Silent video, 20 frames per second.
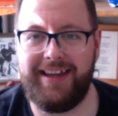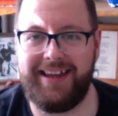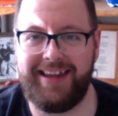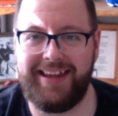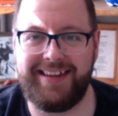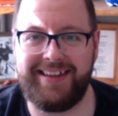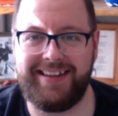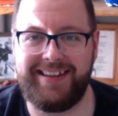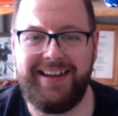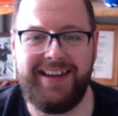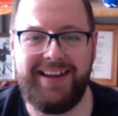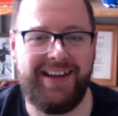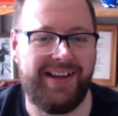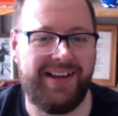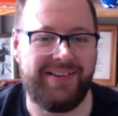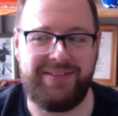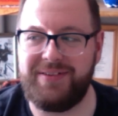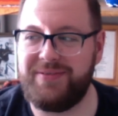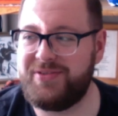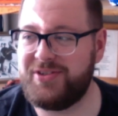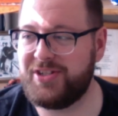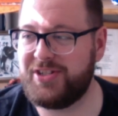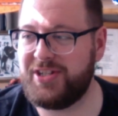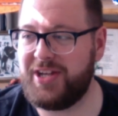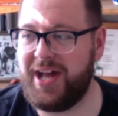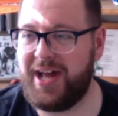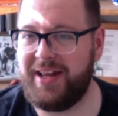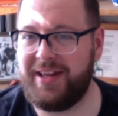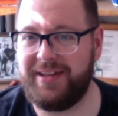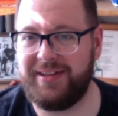And we've just
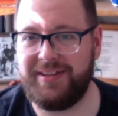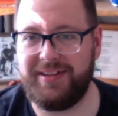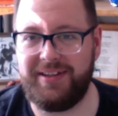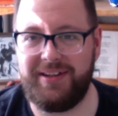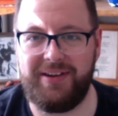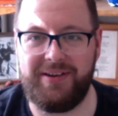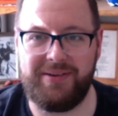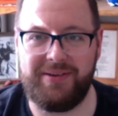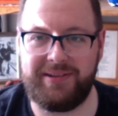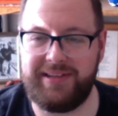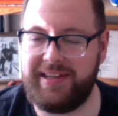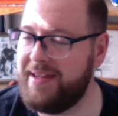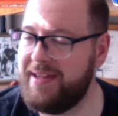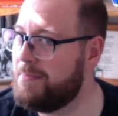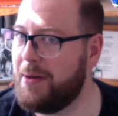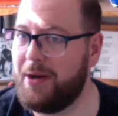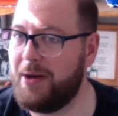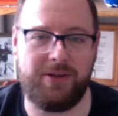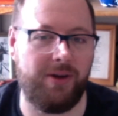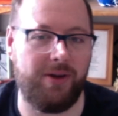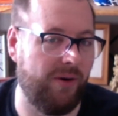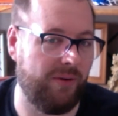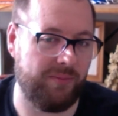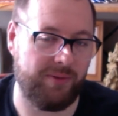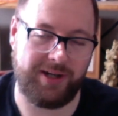got to, keep on going.